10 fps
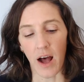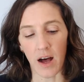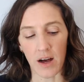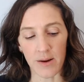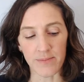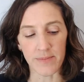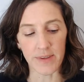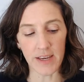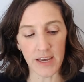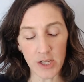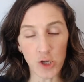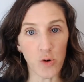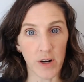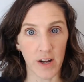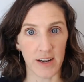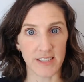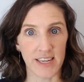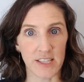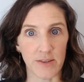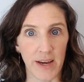um, in your
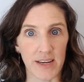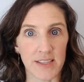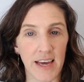content mix.